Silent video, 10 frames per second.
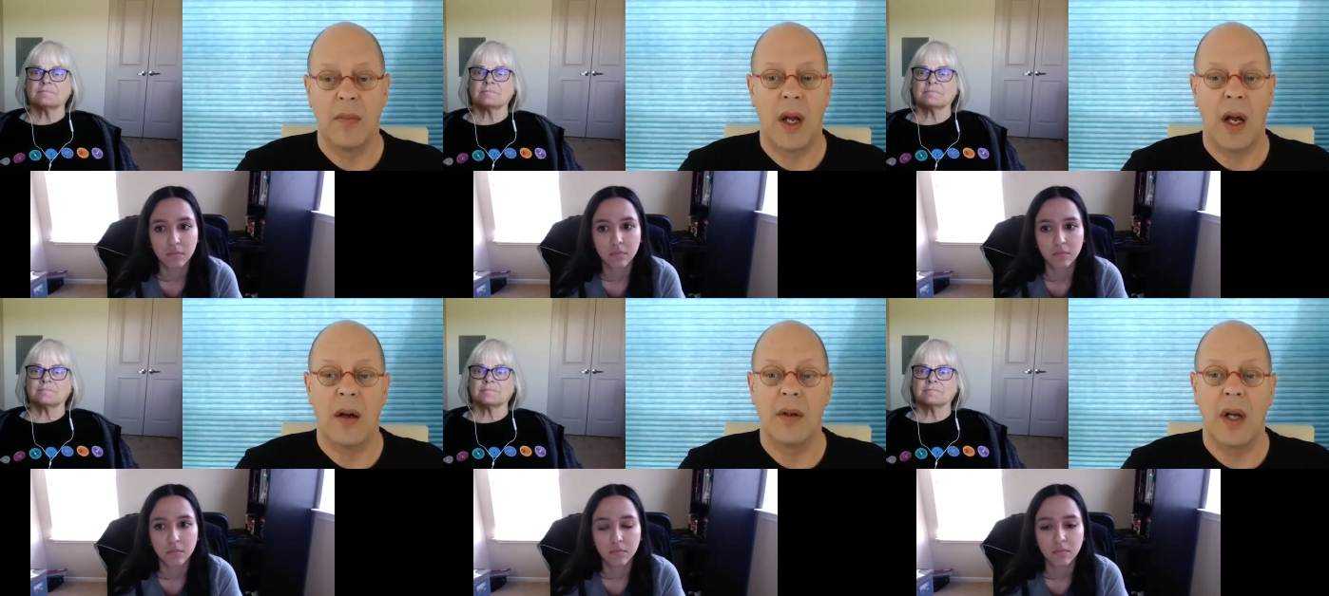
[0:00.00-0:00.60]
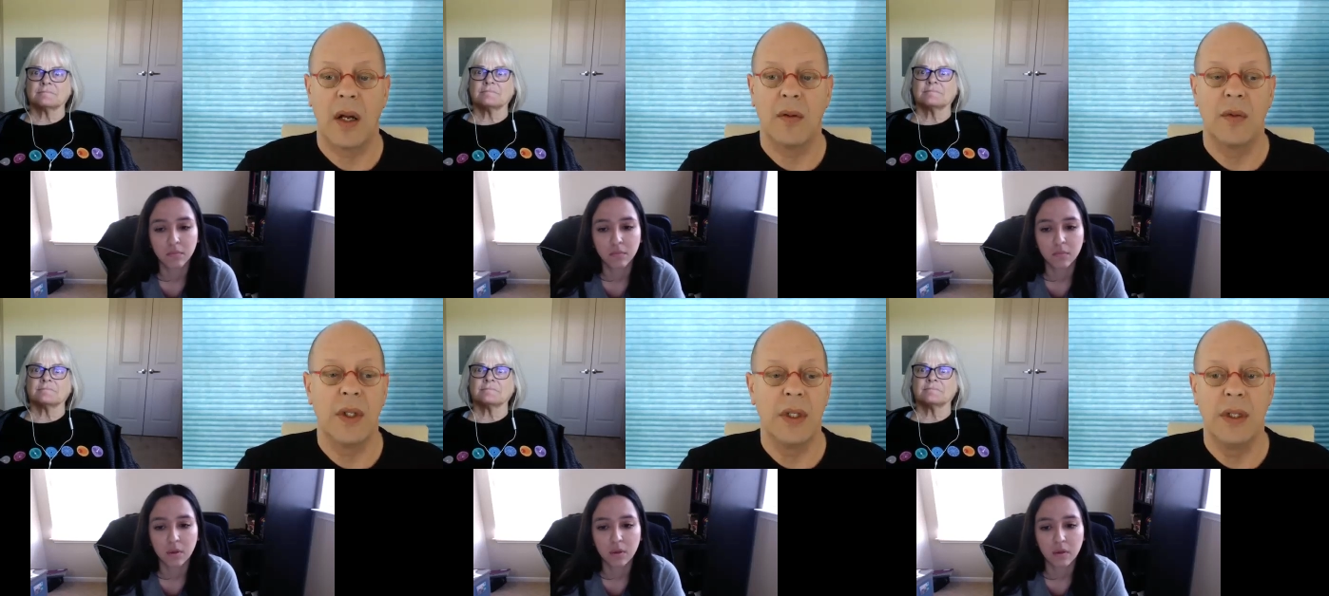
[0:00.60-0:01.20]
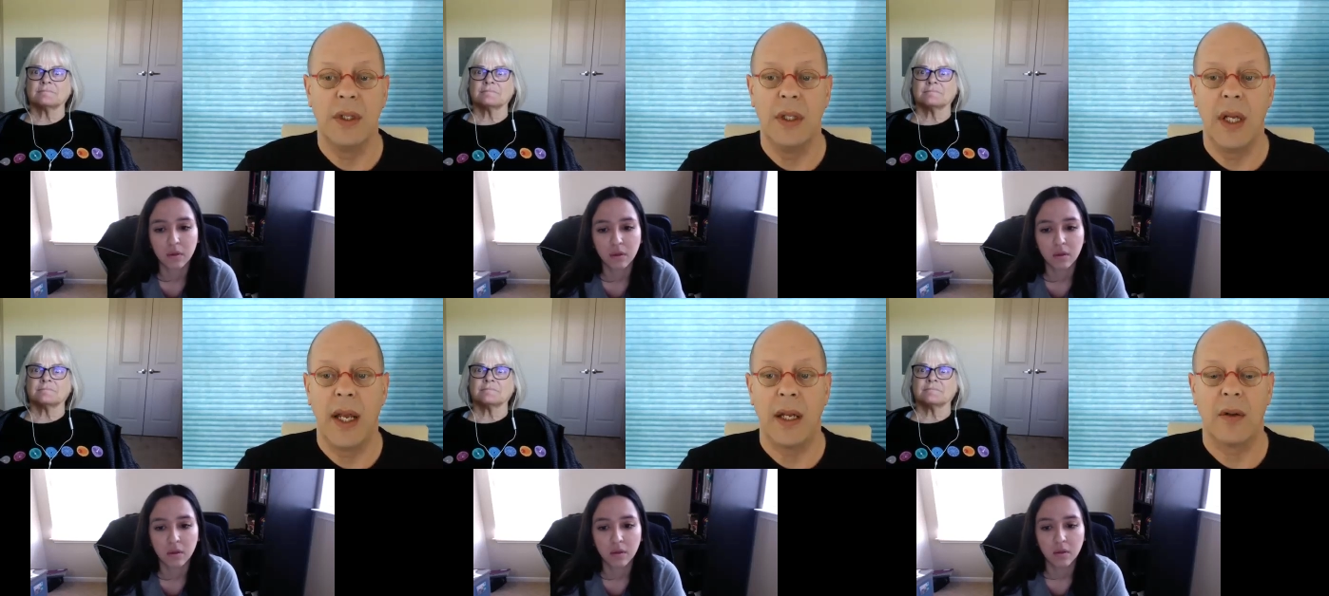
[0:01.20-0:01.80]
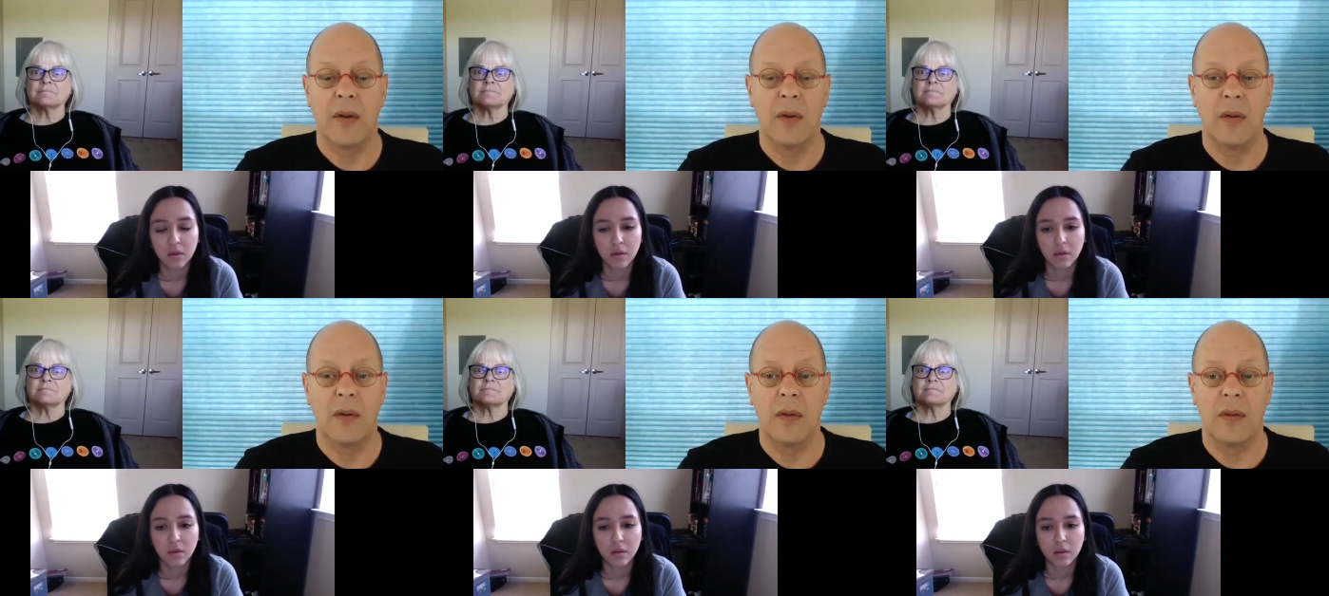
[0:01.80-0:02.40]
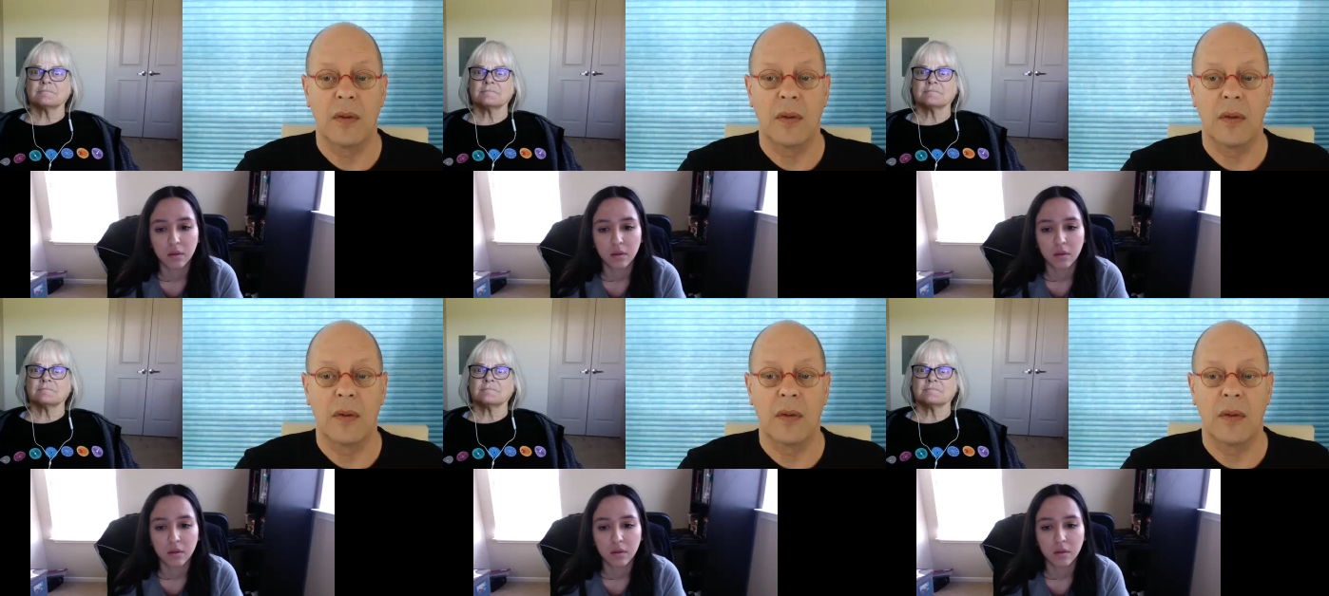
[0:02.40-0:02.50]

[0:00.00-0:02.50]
Speaker 1: How do we handle